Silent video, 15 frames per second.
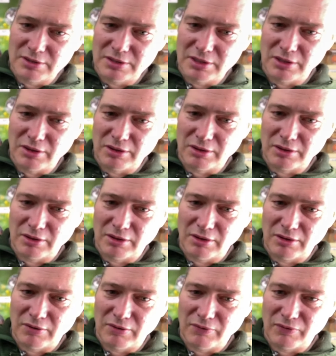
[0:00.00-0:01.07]
teeth
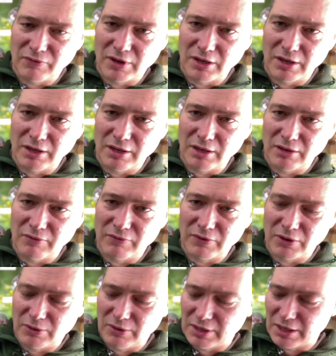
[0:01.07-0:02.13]
of a
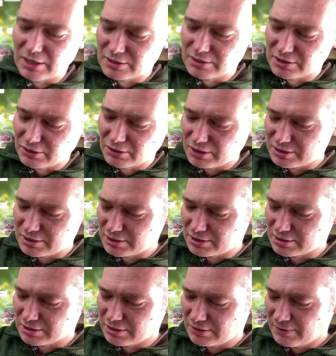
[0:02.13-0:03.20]
vole there. So this
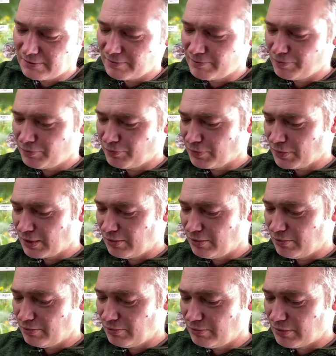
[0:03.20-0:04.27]
is
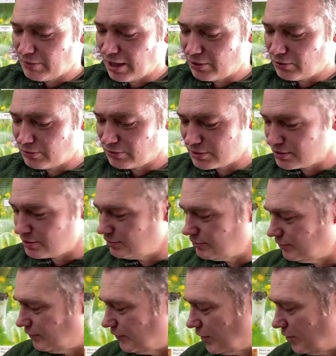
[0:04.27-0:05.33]
owls,
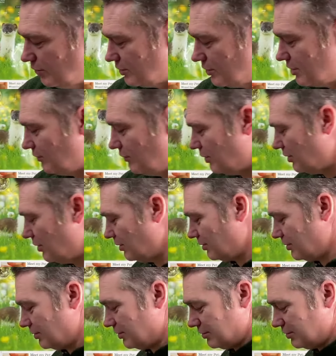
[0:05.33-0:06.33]
voles. I've got